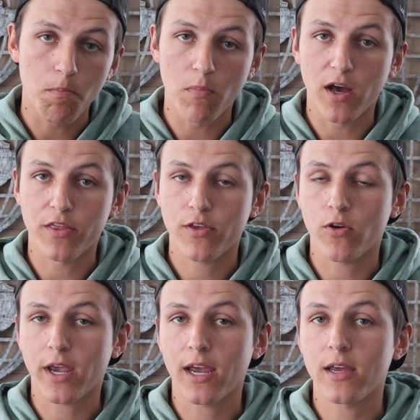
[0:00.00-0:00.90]
month
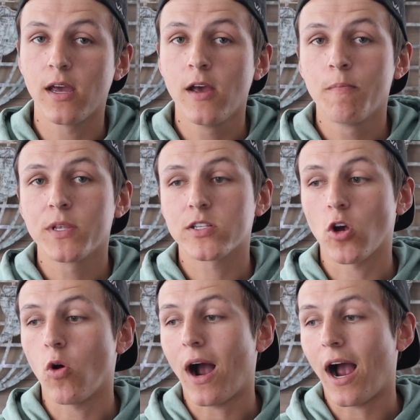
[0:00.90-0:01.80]
okay
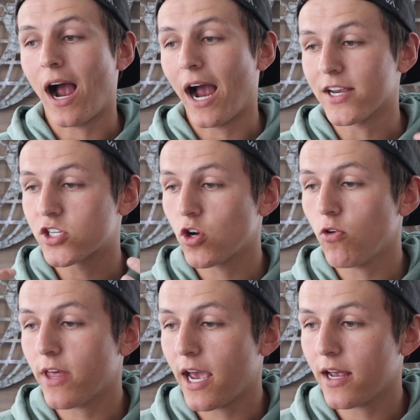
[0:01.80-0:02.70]
so I
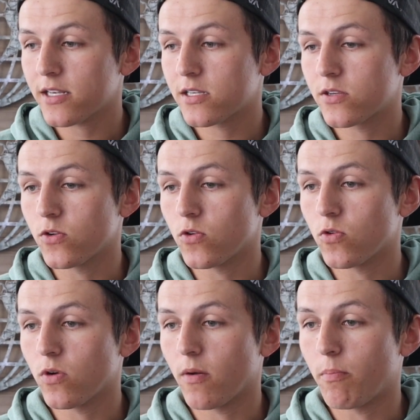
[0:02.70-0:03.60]
show that
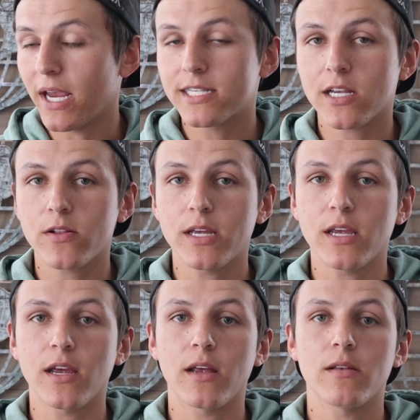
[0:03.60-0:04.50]
to
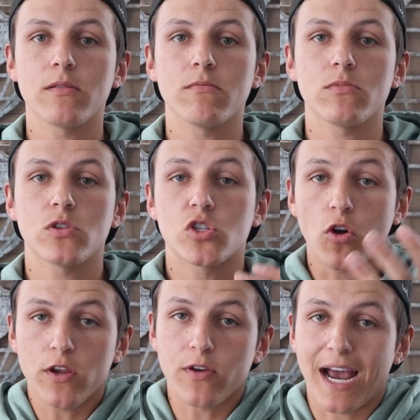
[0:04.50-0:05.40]
basically
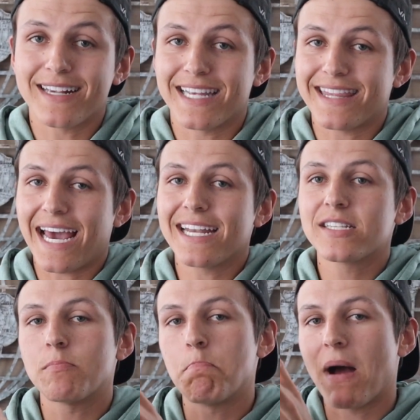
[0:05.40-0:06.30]
show you guys that that
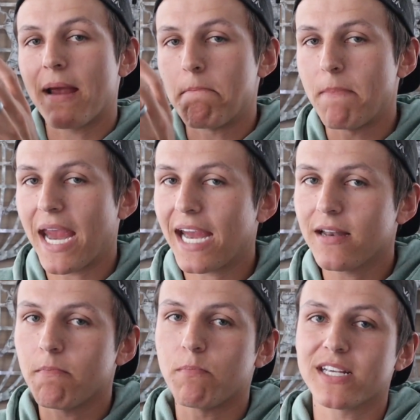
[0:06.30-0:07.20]
is my
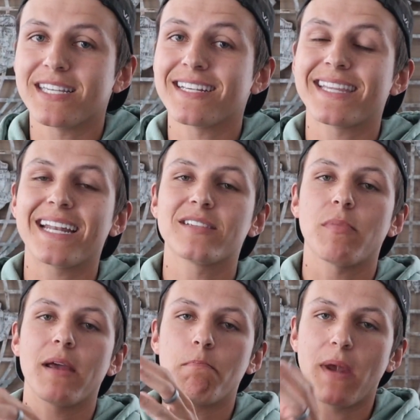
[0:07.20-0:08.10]
main business that is
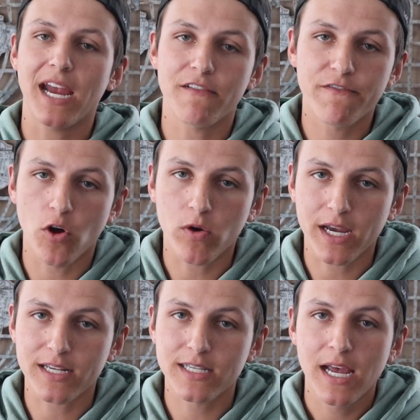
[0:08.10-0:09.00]
my main
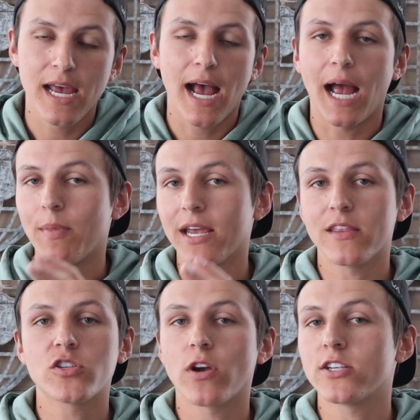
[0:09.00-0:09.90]
focus I'm
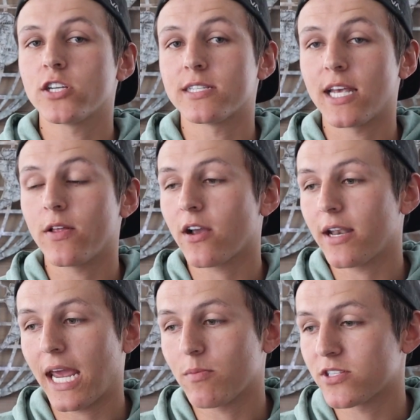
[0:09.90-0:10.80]
in the trenches selling
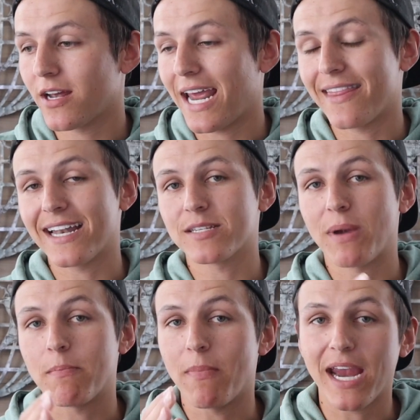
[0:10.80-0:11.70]
on Amazon and that is
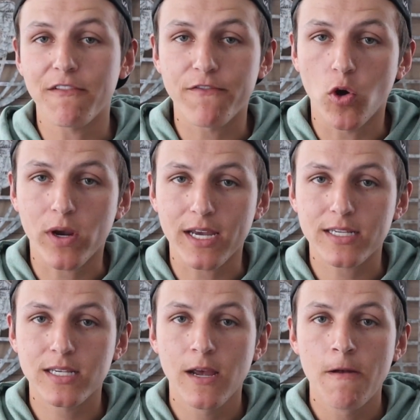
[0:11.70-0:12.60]
my main
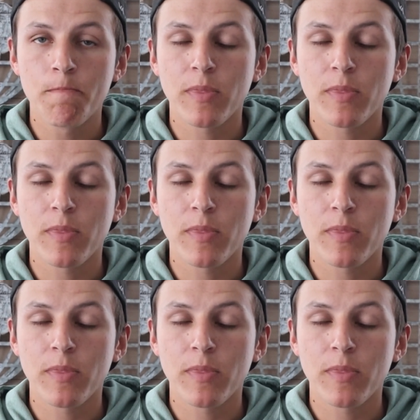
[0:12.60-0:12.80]
focus